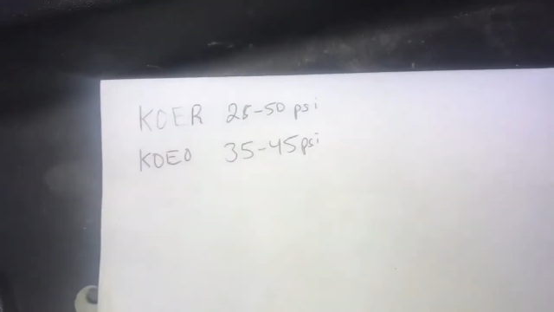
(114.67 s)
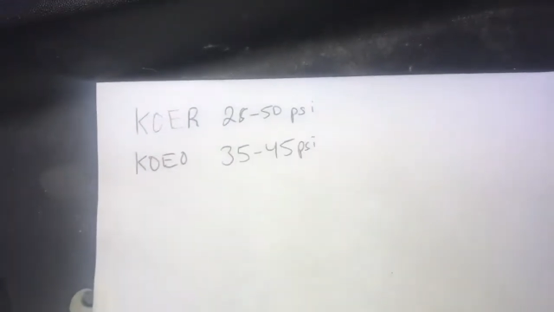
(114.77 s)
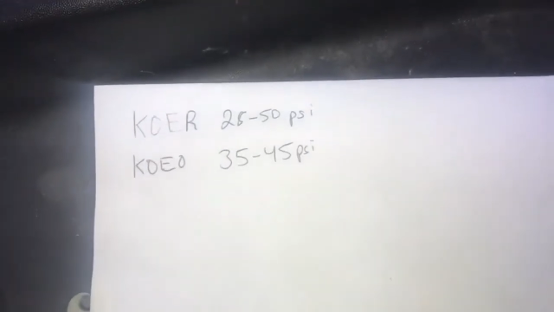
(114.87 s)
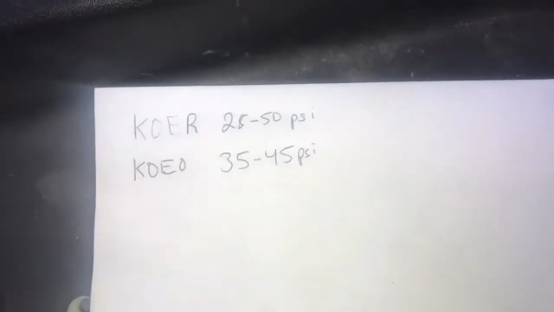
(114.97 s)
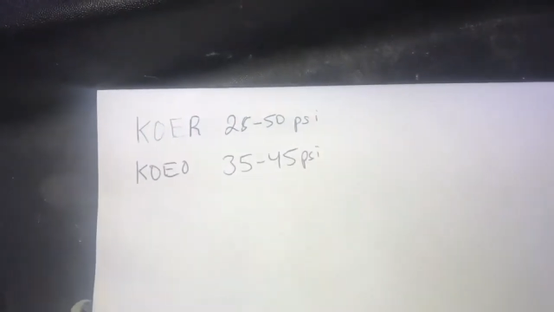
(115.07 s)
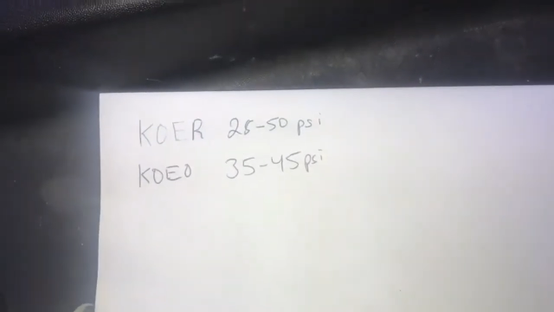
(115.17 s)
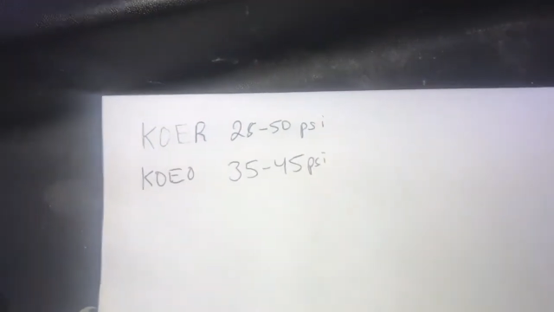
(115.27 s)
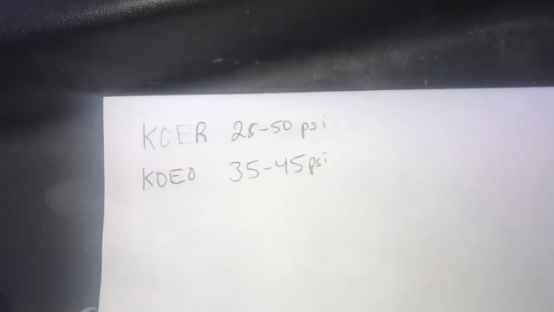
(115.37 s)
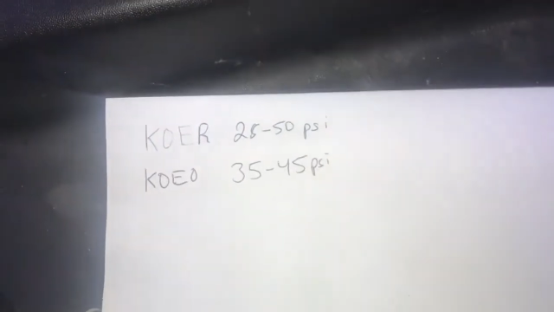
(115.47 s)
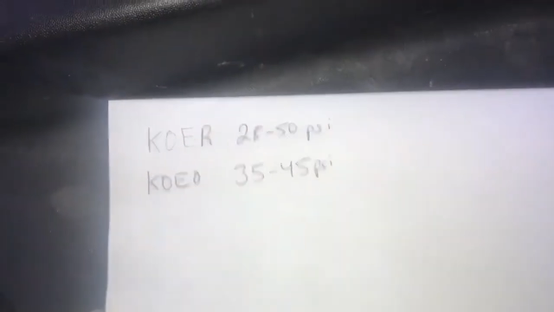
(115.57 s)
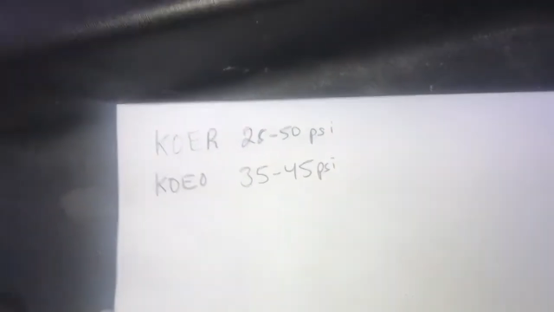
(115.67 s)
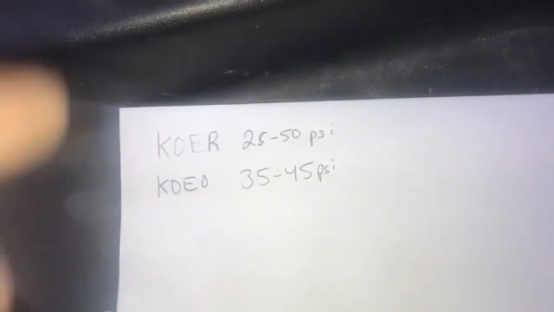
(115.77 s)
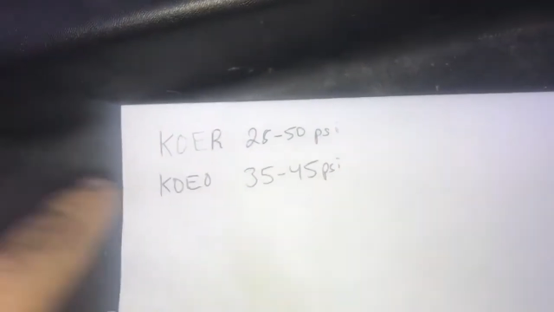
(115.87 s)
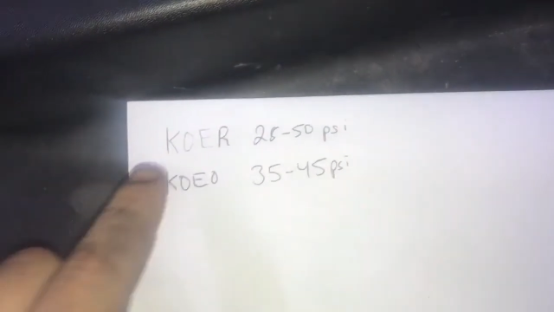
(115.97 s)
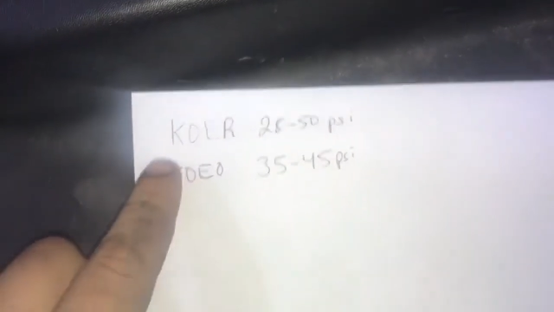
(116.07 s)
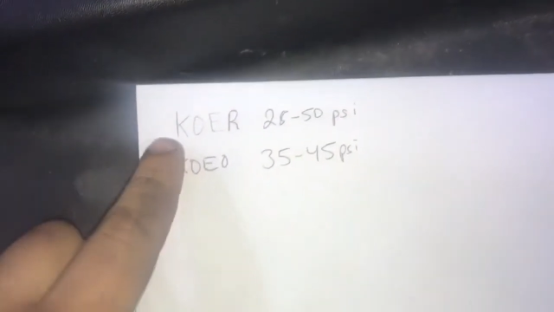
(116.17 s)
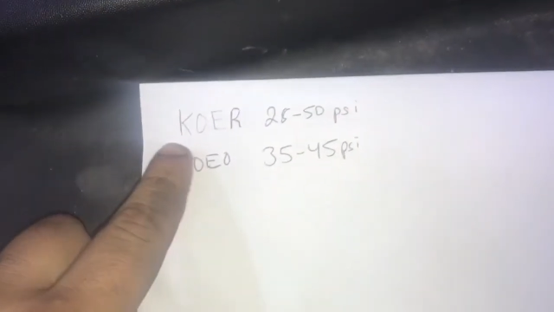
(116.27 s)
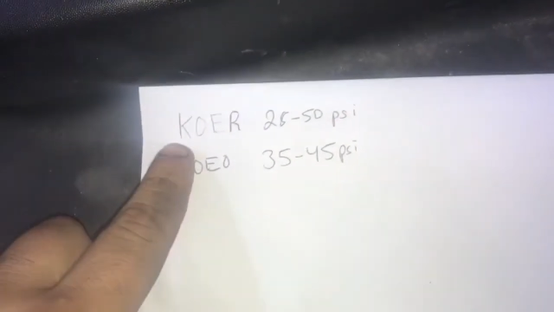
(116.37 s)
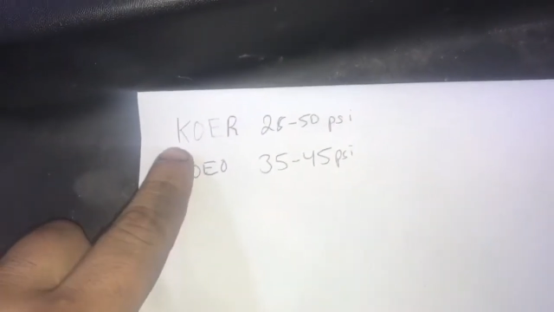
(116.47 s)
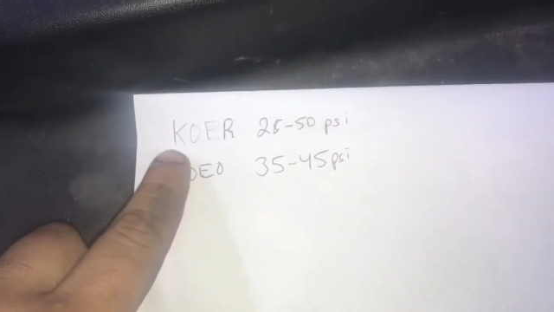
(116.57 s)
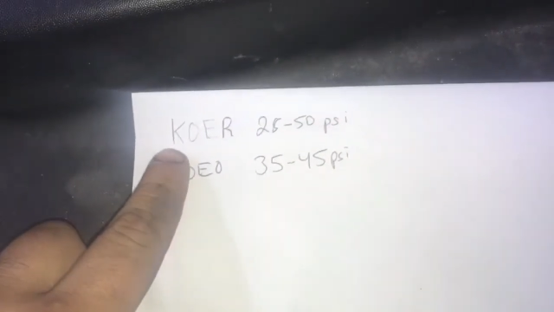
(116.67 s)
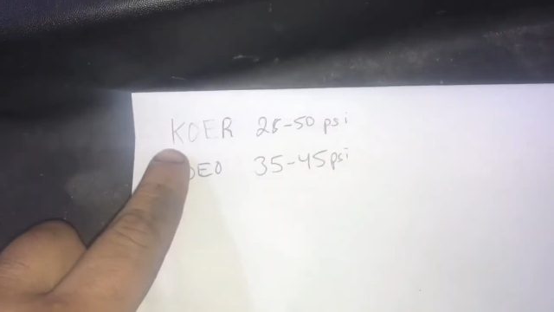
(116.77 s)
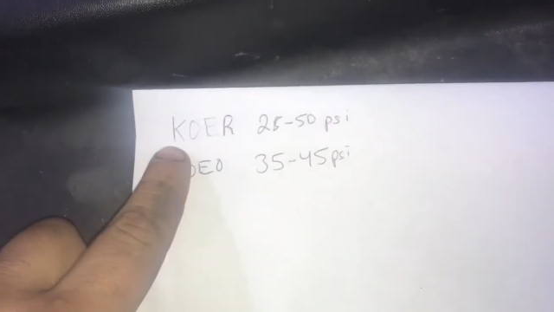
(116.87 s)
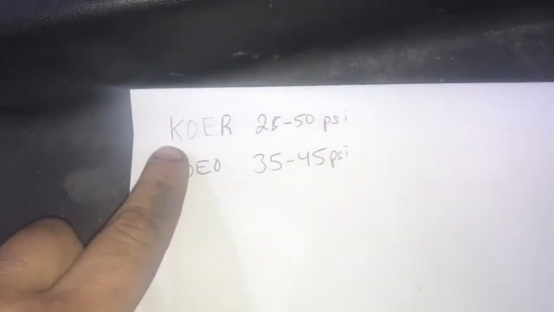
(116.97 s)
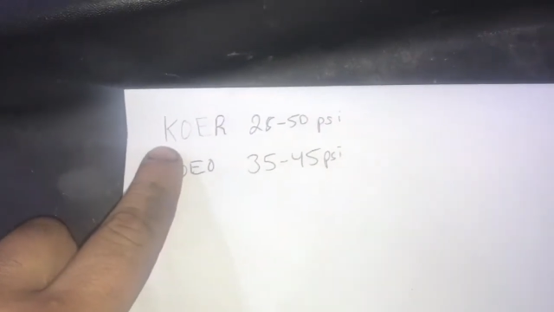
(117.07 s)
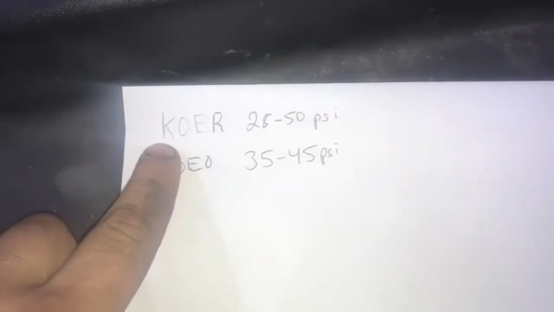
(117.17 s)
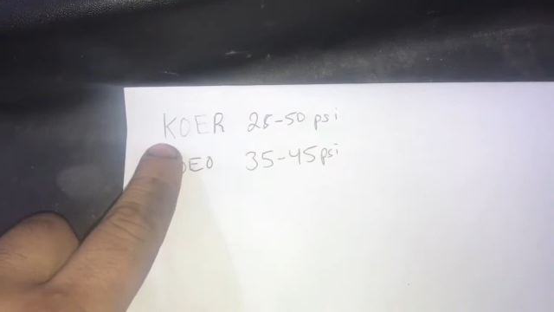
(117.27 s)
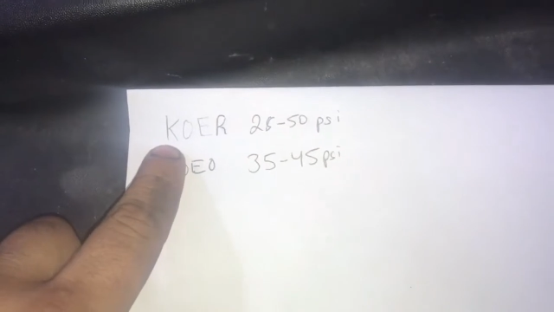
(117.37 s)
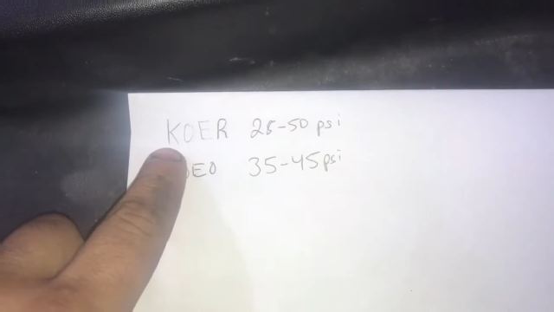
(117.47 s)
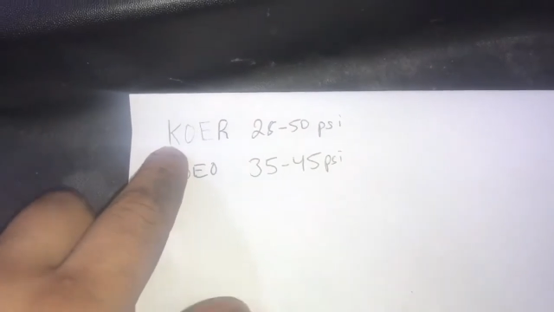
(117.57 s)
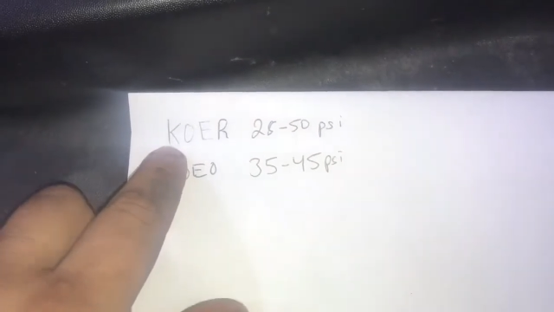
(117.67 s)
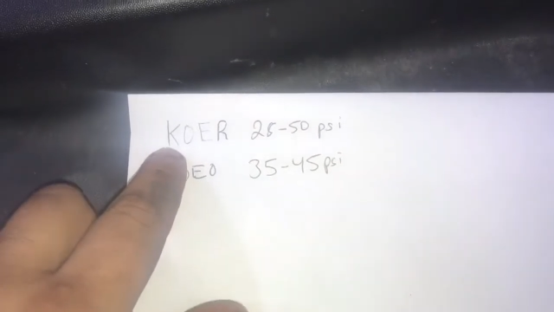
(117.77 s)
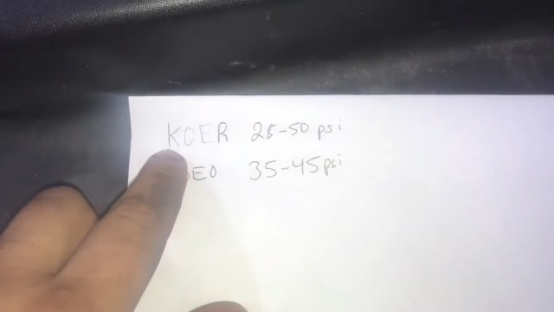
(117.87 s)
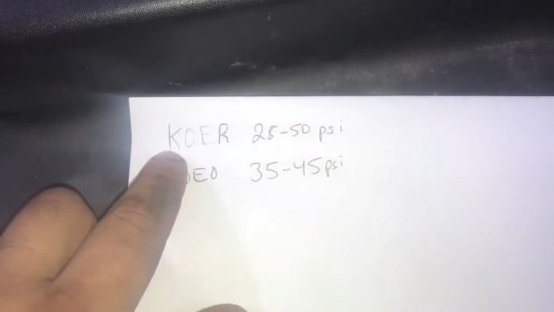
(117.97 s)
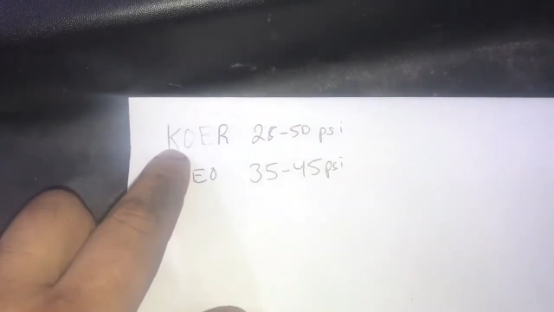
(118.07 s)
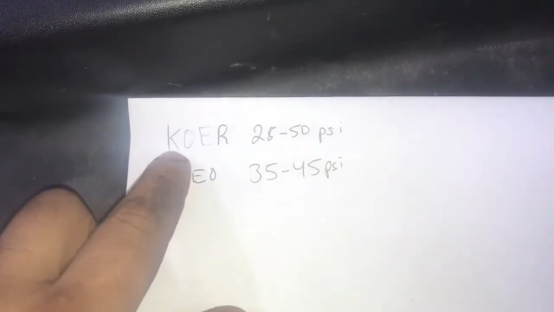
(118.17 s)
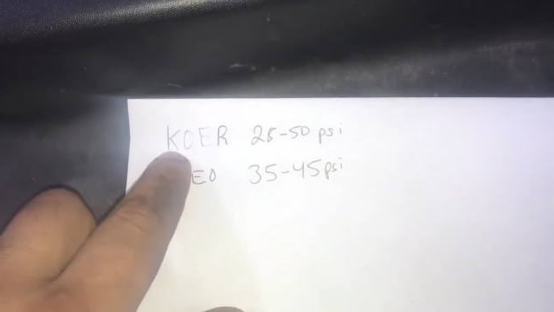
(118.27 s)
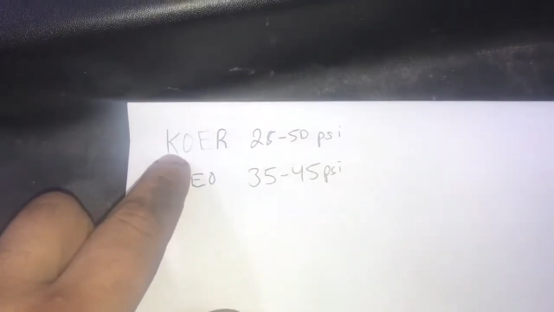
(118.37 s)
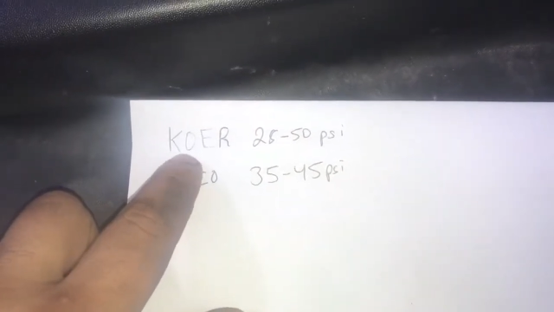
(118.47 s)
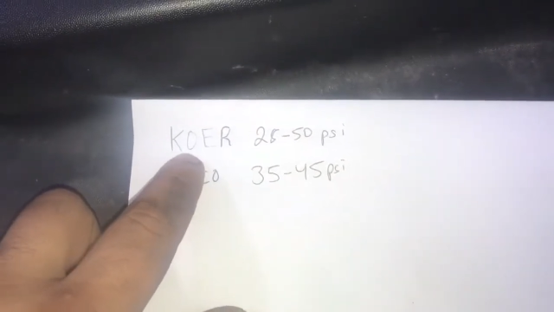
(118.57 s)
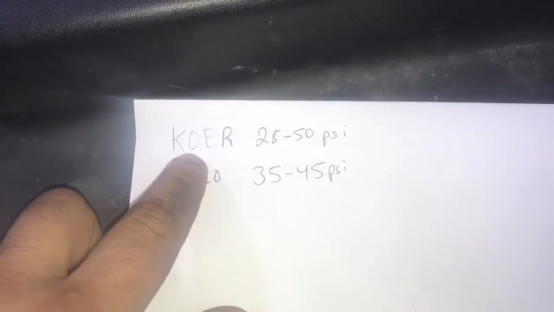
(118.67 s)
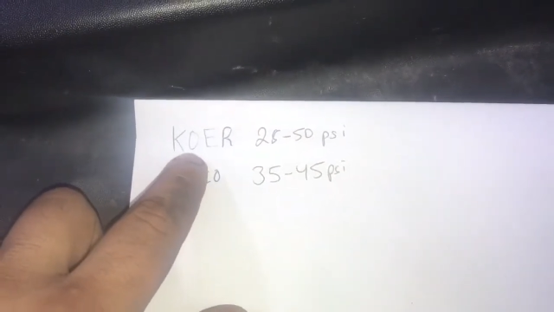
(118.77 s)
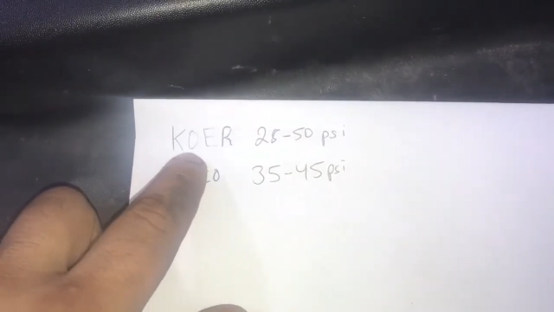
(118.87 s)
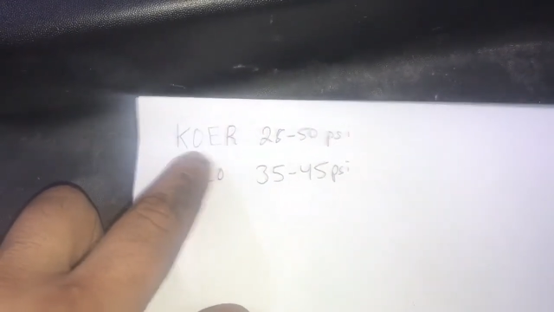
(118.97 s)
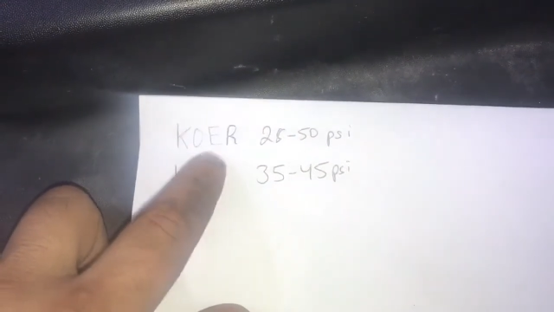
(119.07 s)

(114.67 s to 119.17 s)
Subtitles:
No face is visible, so there are no lips to read.